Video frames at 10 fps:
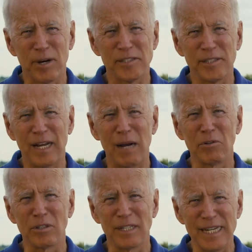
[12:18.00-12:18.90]
president, I
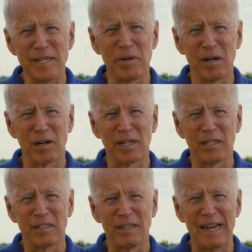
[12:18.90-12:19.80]
will lead America
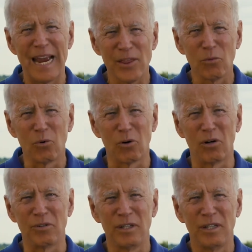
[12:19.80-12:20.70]
and the
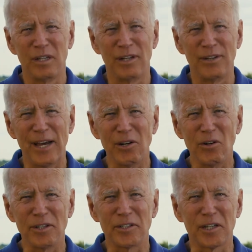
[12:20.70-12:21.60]
world, not
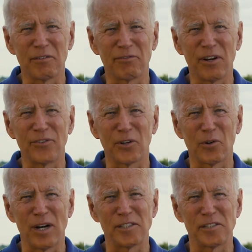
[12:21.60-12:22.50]
only to confront the
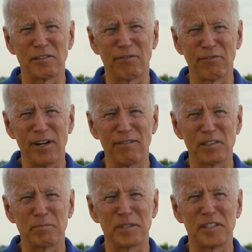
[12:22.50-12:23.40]
crisis in front of
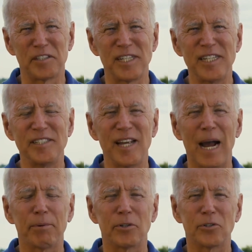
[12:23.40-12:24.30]
us, but to seize the
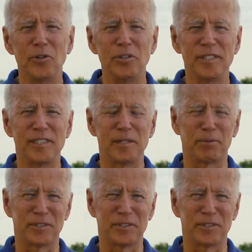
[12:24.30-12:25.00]
opportunities it